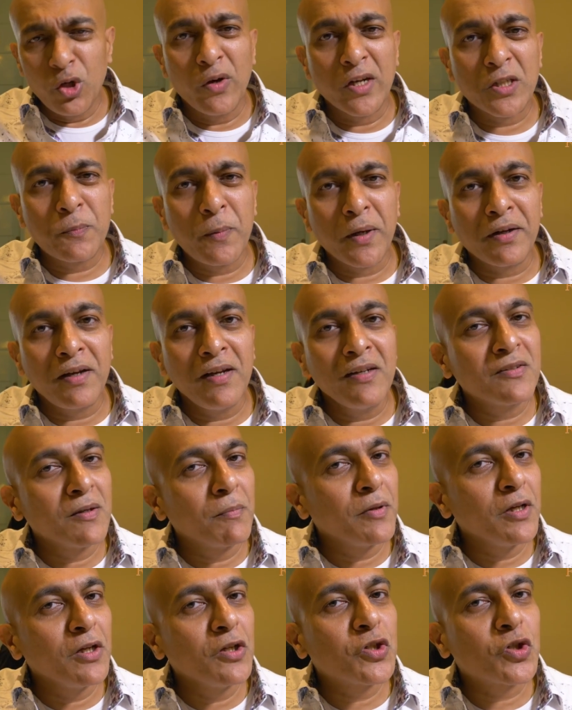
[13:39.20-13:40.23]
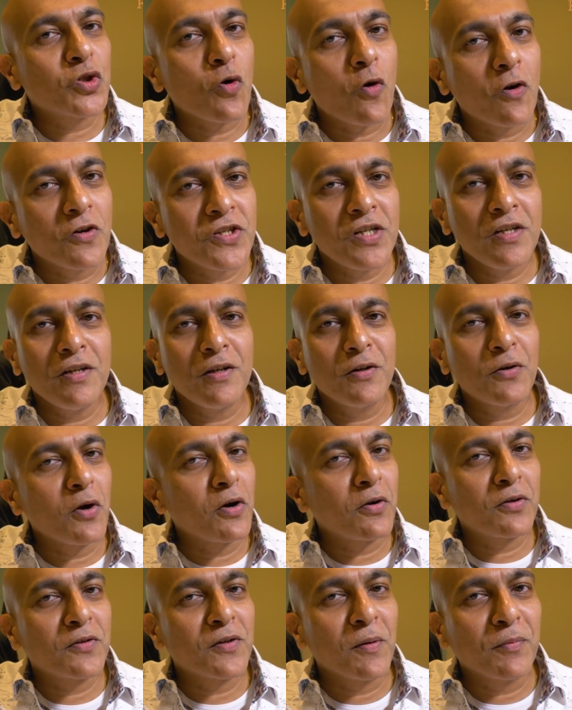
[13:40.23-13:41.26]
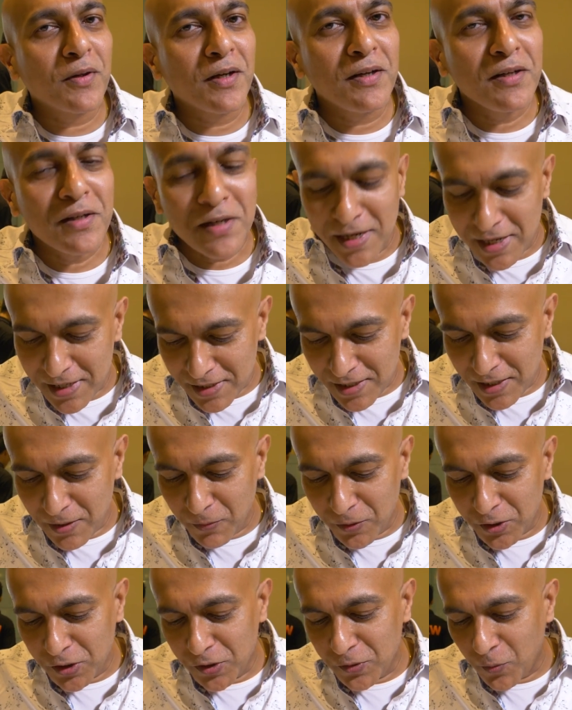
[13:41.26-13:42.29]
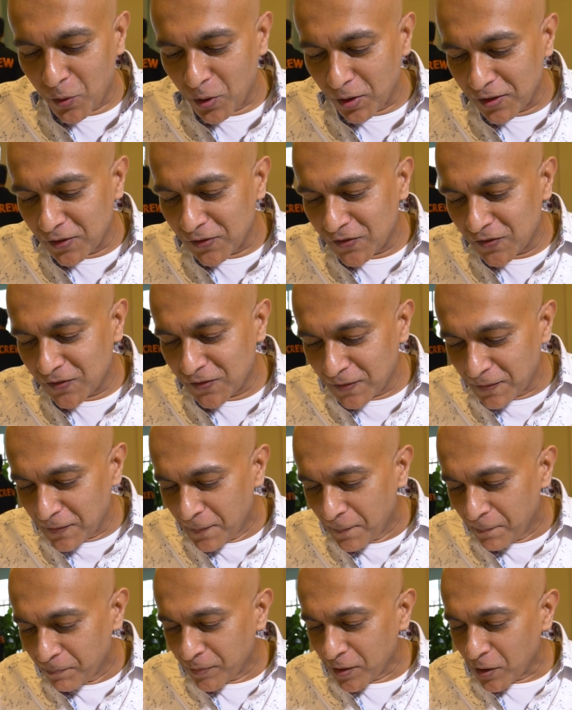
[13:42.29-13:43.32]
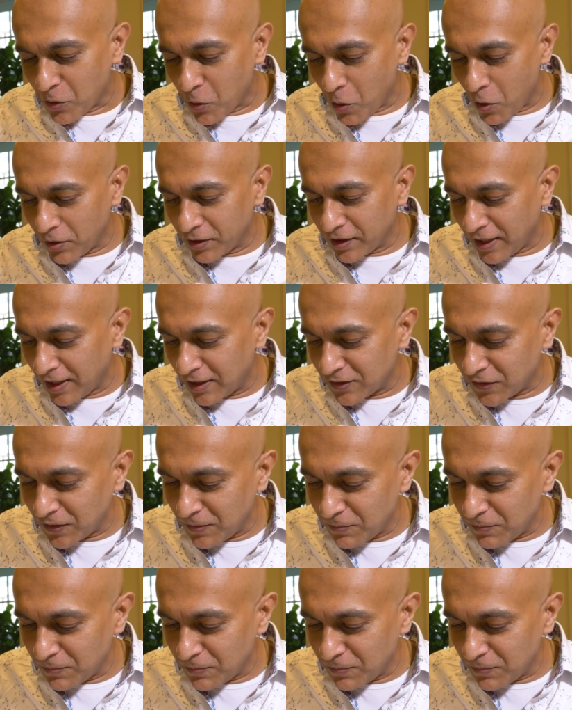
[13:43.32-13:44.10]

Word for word: you're expecting something stodgy, not something dainty, which is what this corn cake